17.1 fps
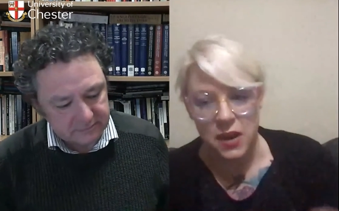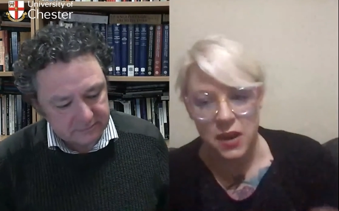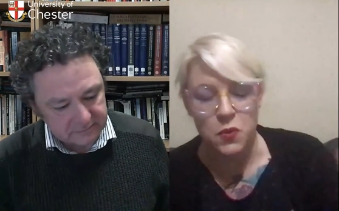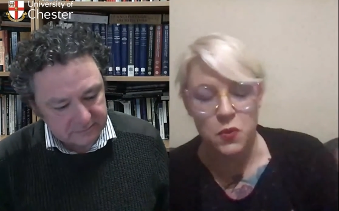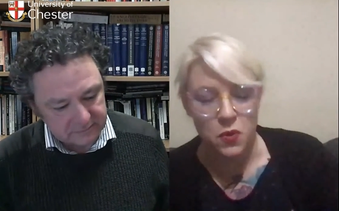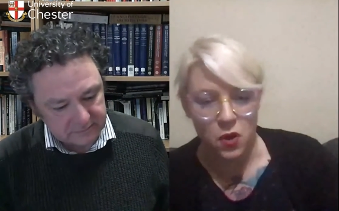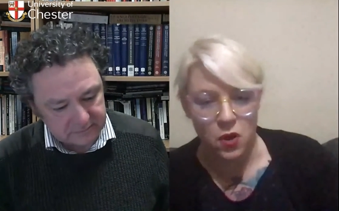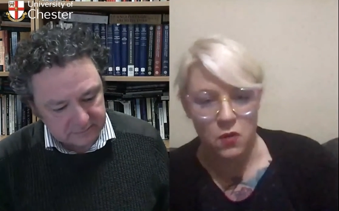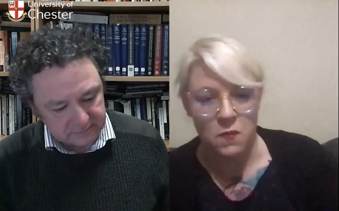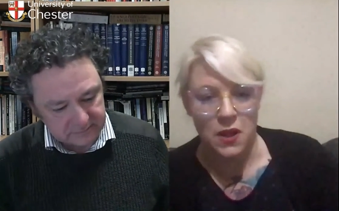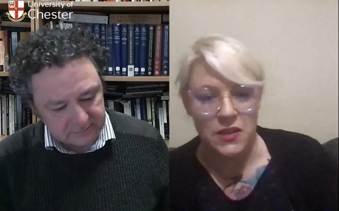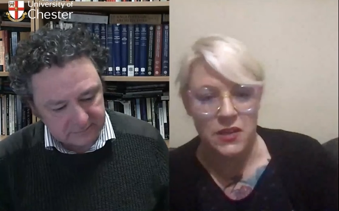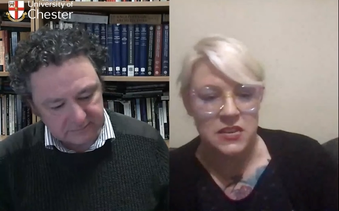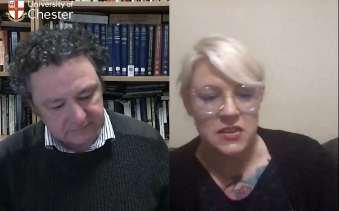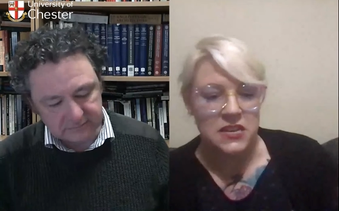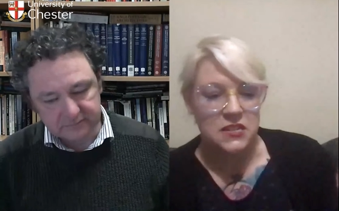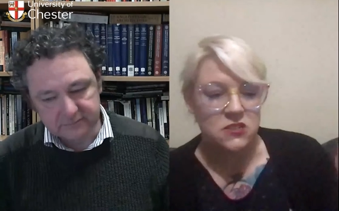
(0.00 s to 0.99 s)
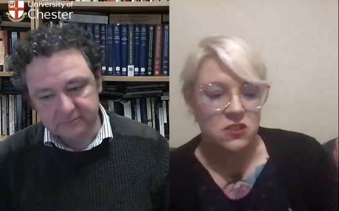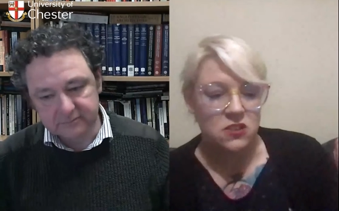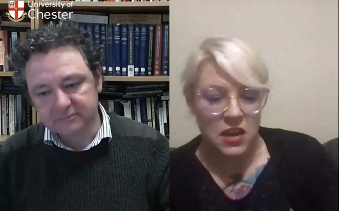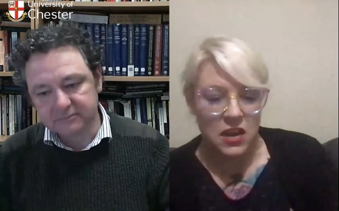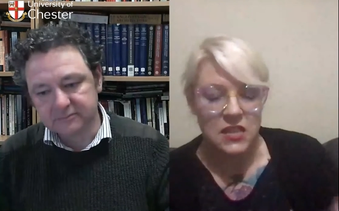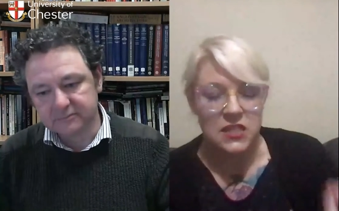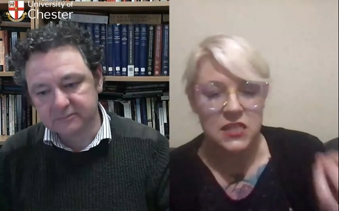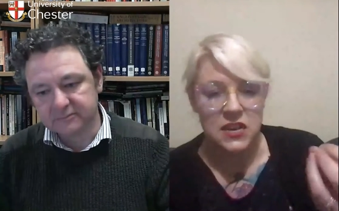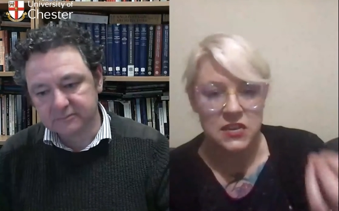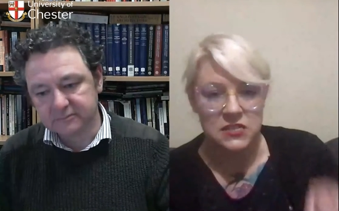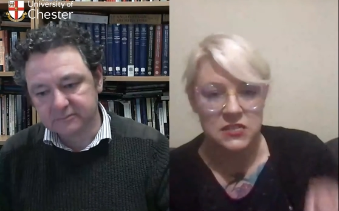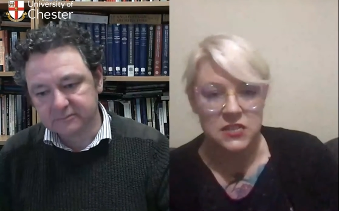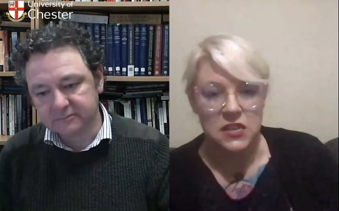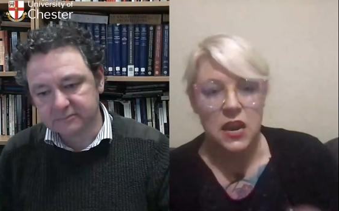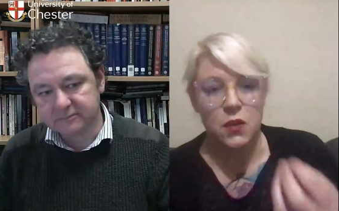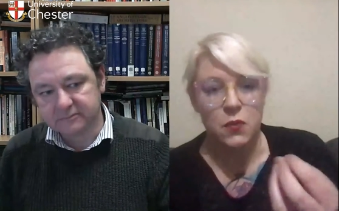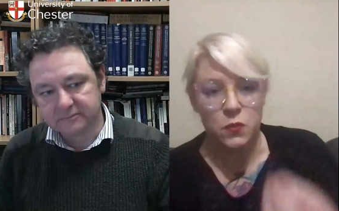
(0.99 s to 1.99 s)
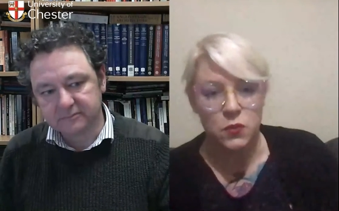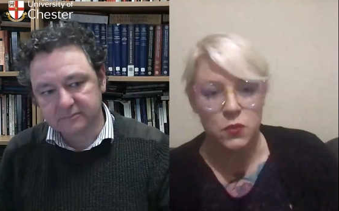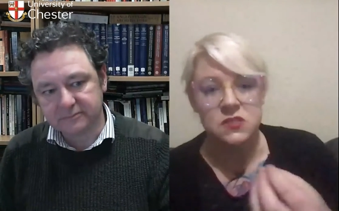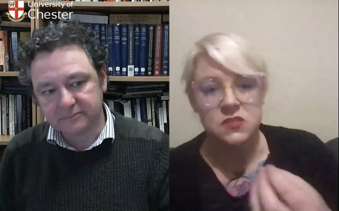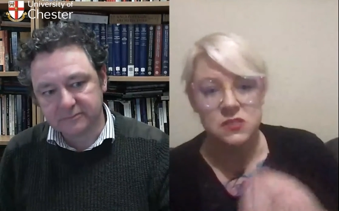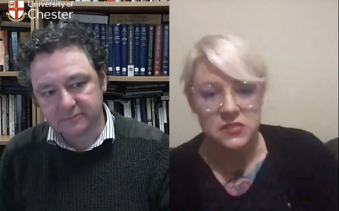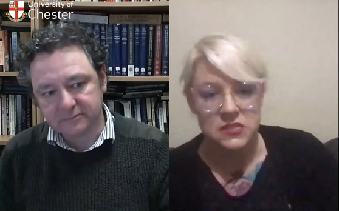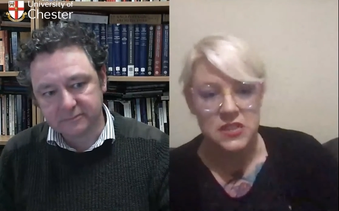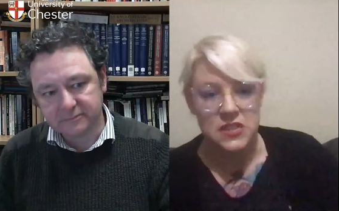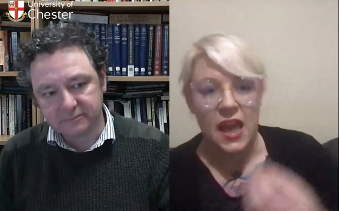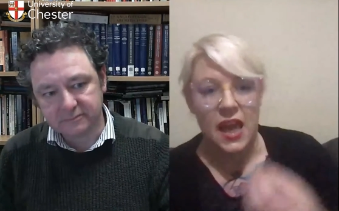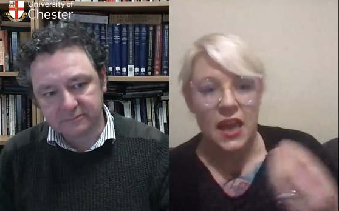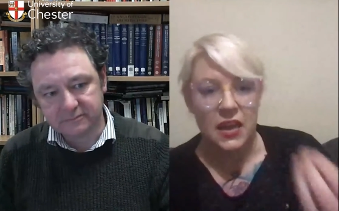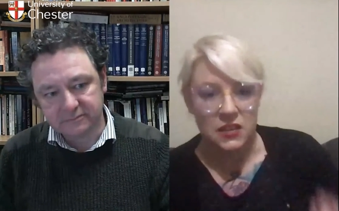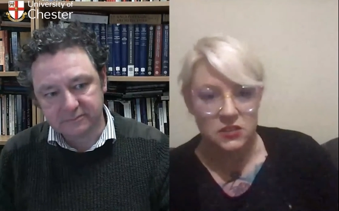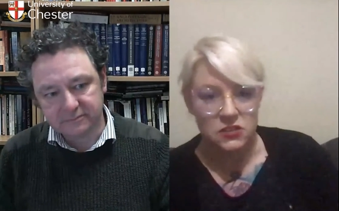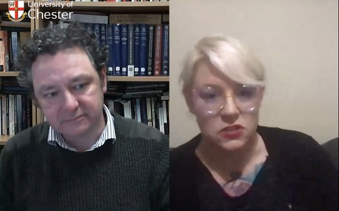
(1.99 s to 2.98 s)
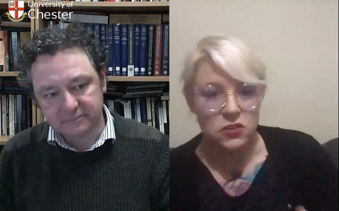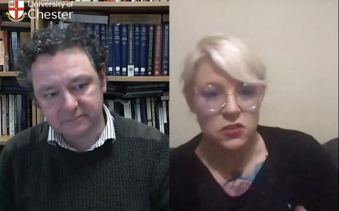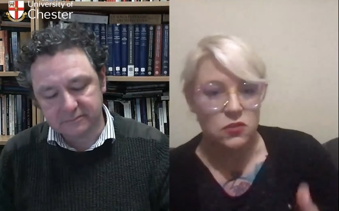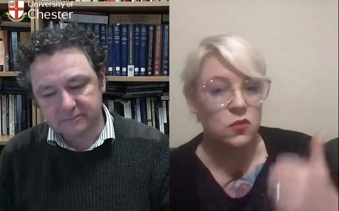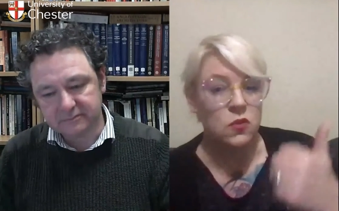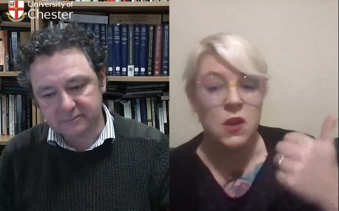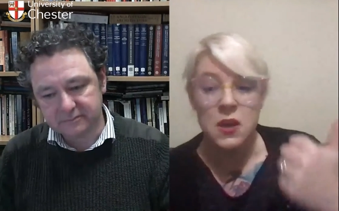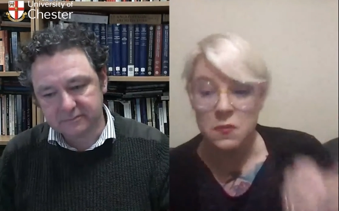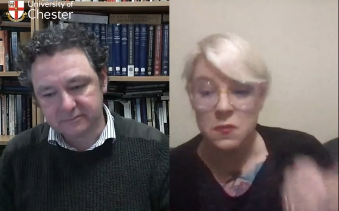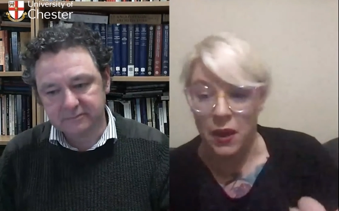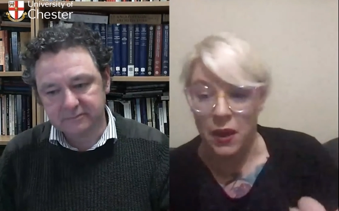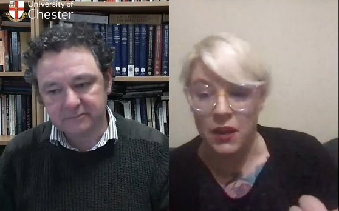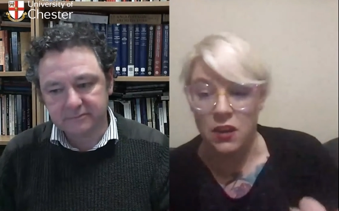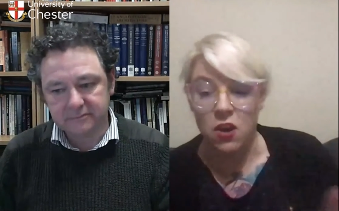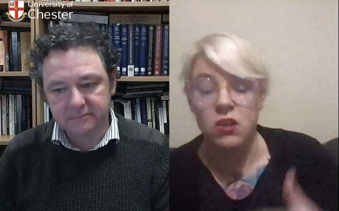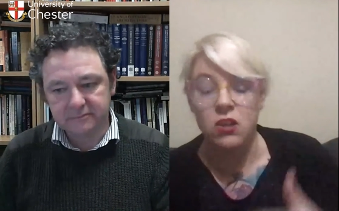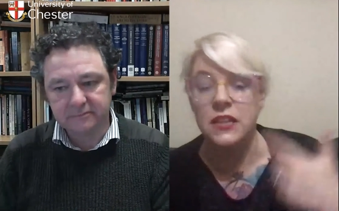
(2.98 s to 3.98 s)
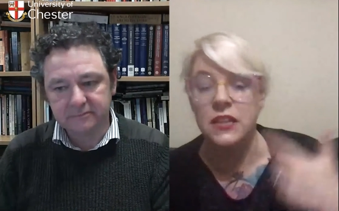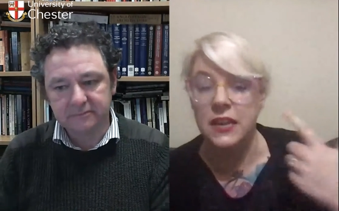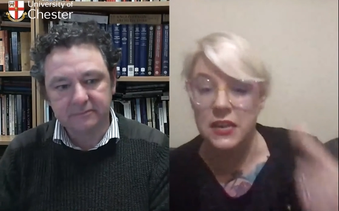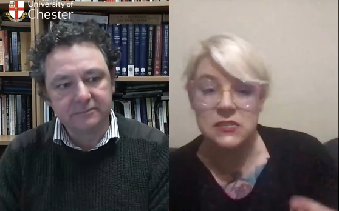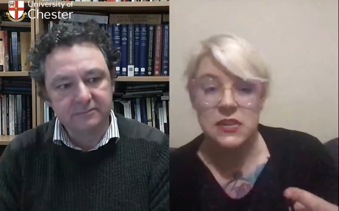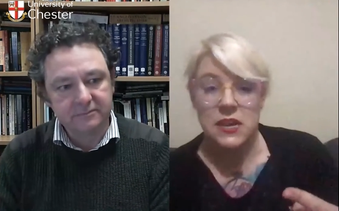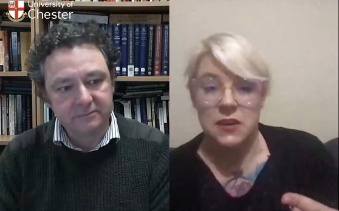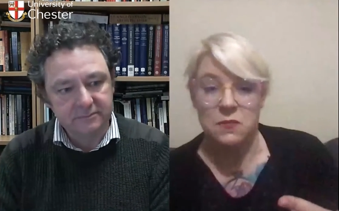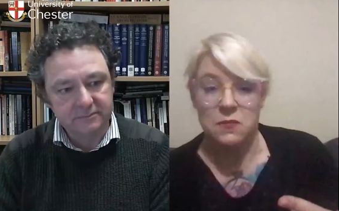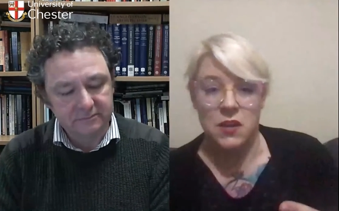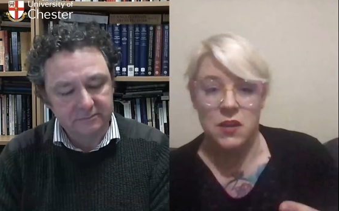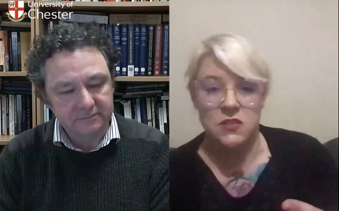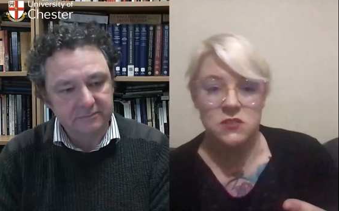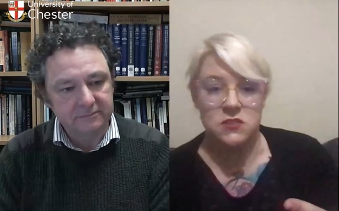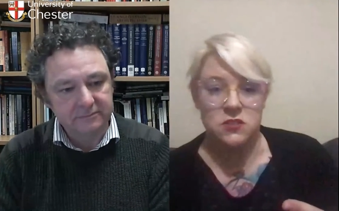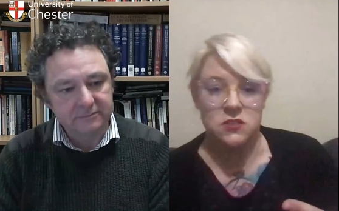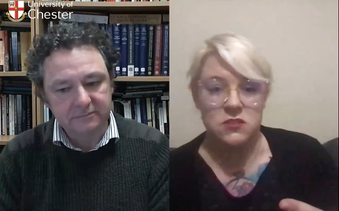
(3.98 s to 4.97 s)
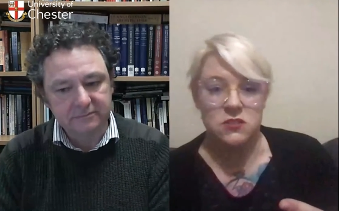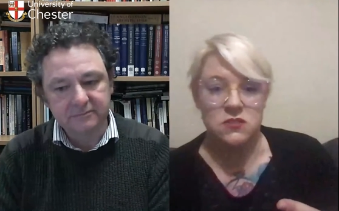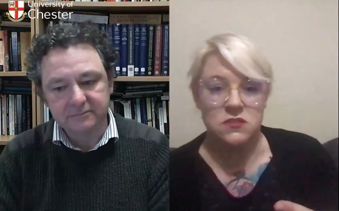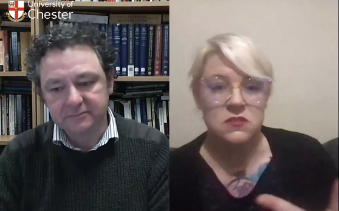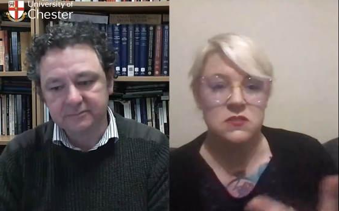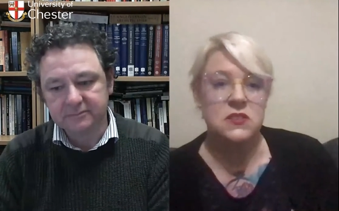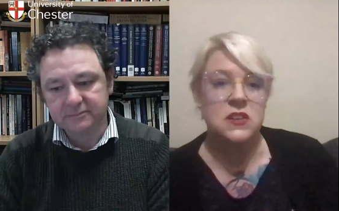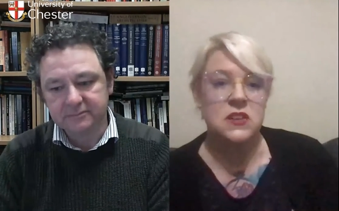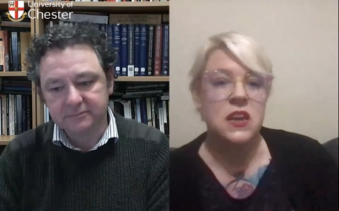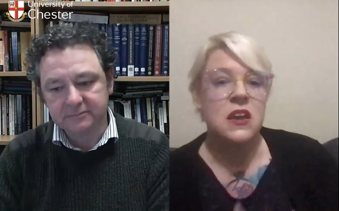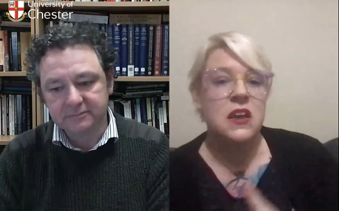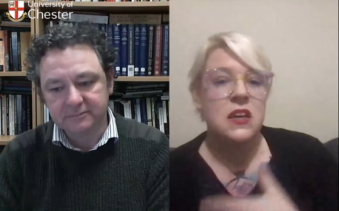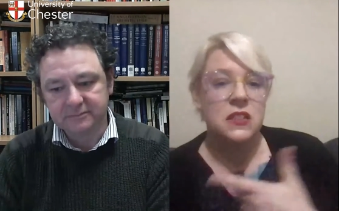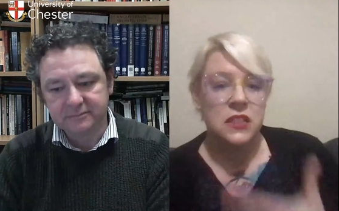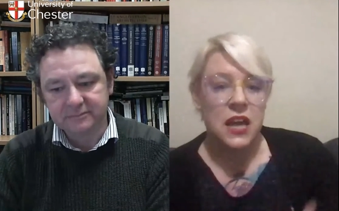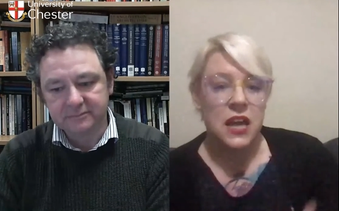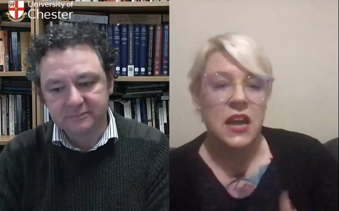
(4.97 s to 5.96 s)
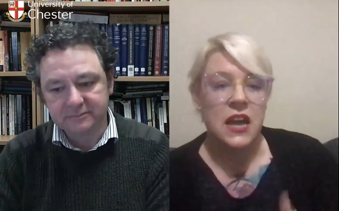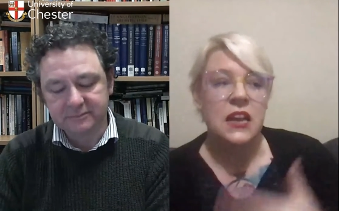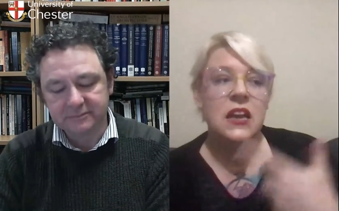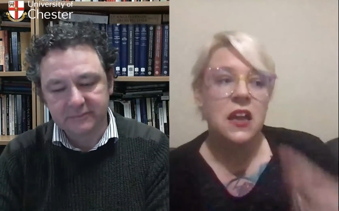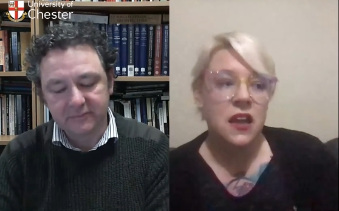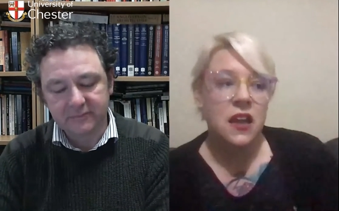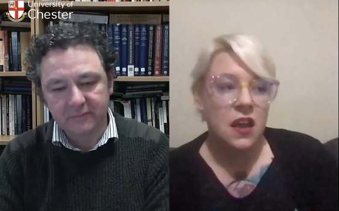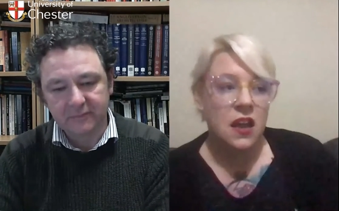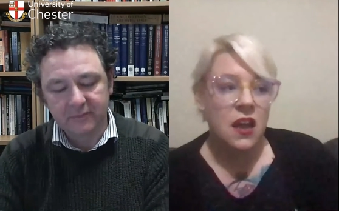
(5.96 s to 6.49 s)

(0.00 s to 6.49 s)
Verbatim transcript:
Speaker 1: that I put on my TikTok are things that I wouldn't say to my colleagues and my students. Like